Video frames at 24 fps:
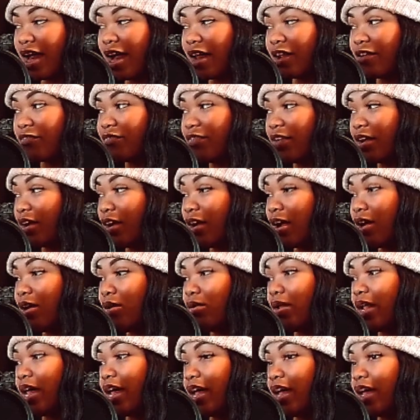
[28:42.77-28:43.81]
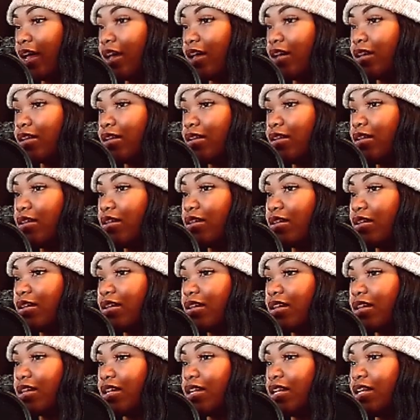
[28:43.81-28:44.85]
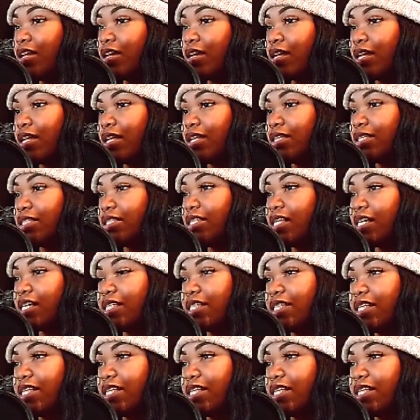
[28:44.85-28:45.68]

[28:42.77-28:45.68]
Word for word: gotta figure out like does does